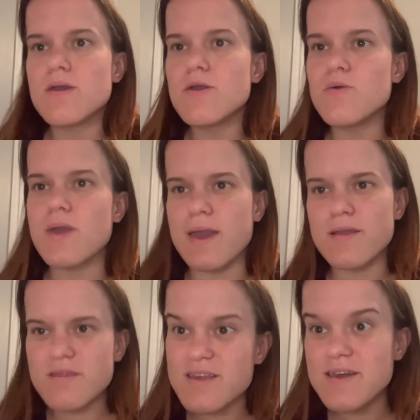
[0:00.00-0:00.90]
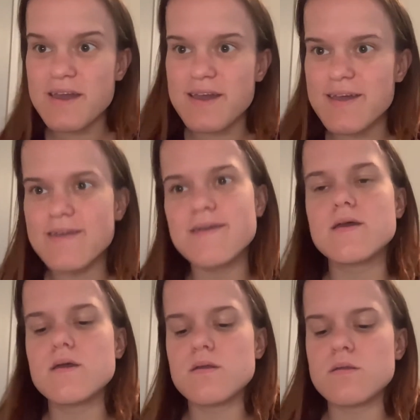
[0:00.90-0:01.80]
You can't see it.
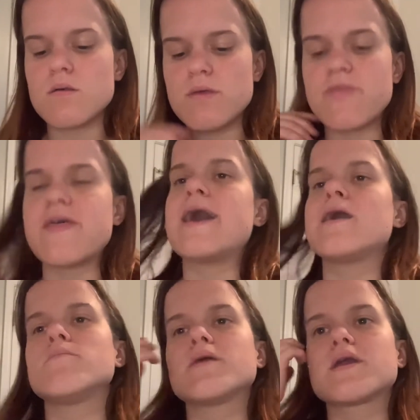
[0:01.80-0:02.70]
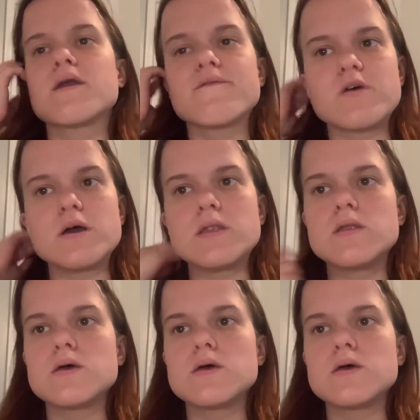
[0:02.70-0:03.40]
Something like that, and making it fun.